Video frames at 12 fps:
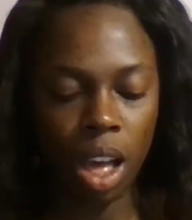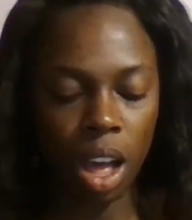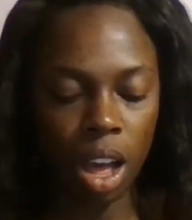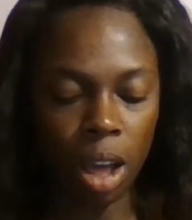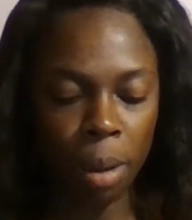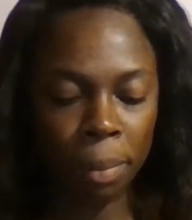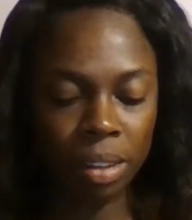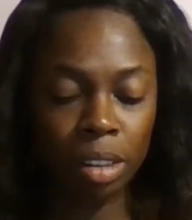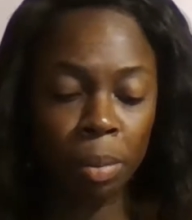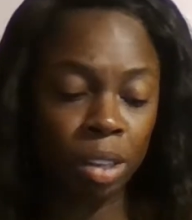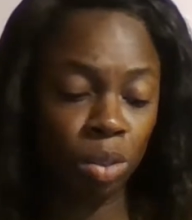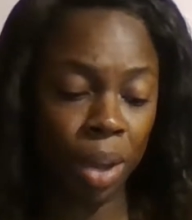Um, it's
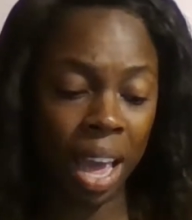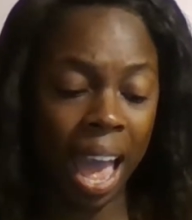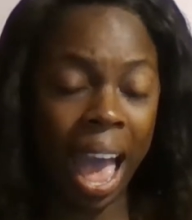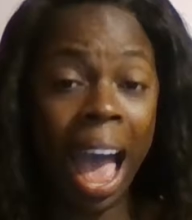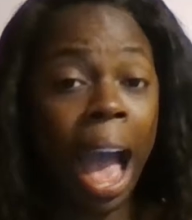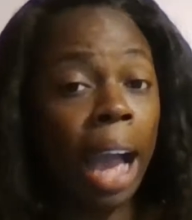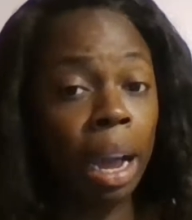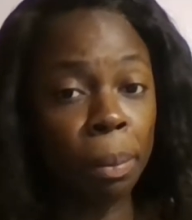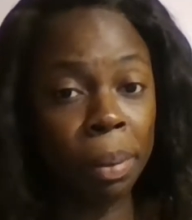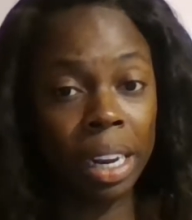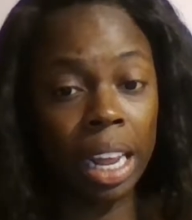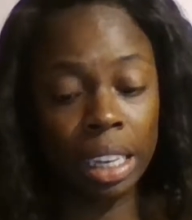the best way I can
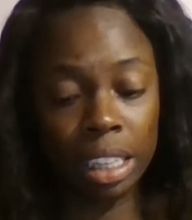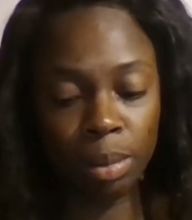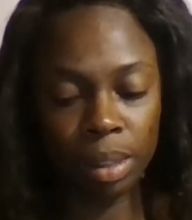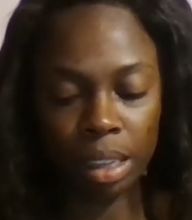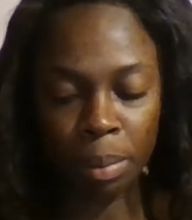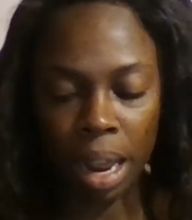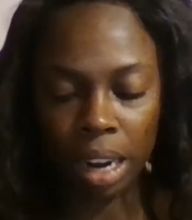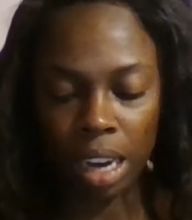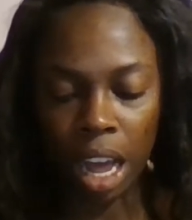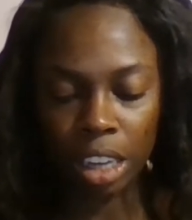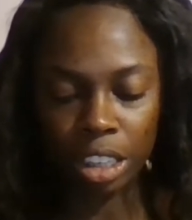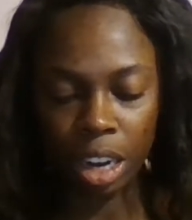put it, at least because I'm not a
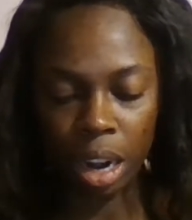doctor.